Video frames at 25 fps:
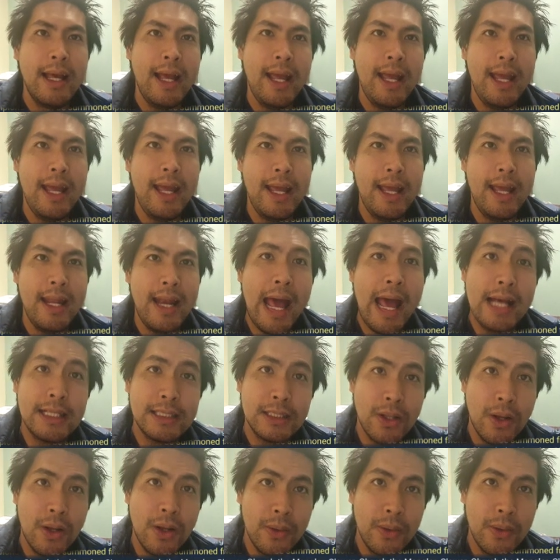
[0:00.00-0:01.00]
And as
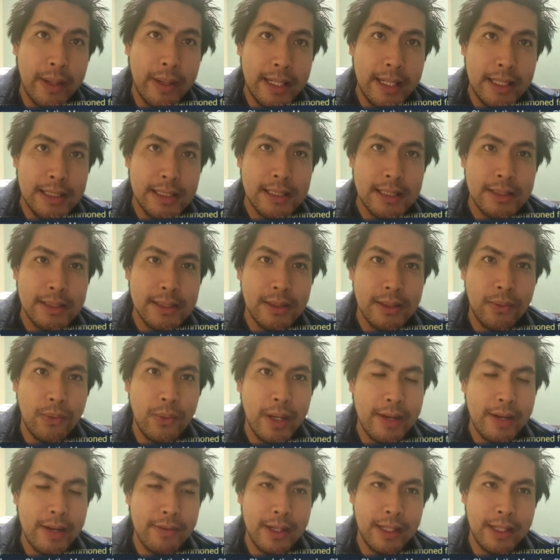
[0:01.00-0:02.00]
always,
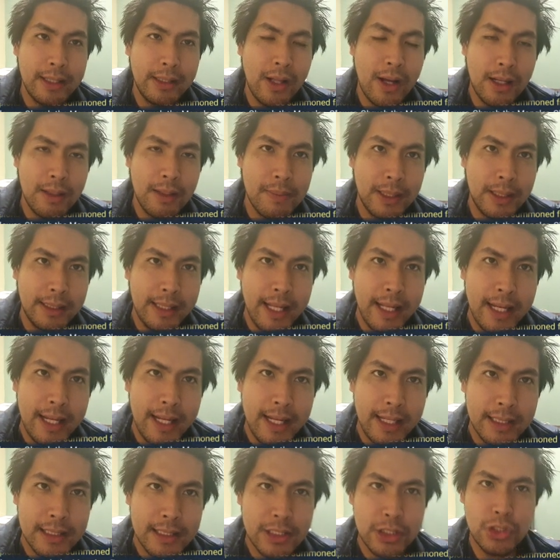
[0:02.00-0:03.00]
whenever I talk about
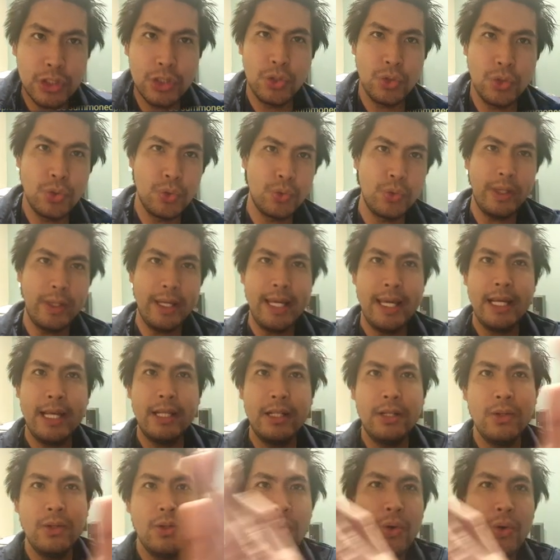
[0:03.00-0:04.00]
10x, you
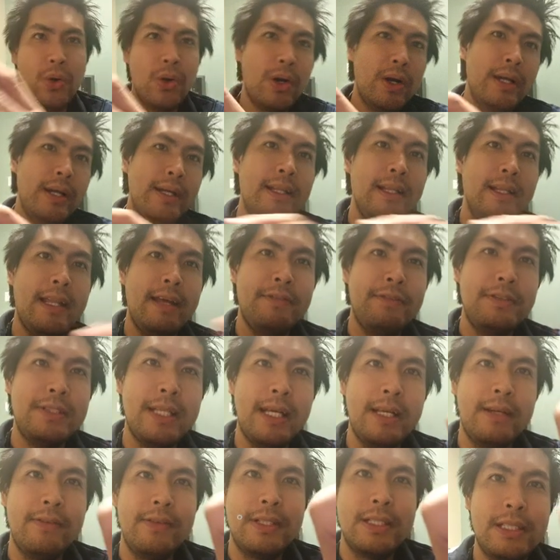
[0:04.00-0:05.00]
ignore the left side of the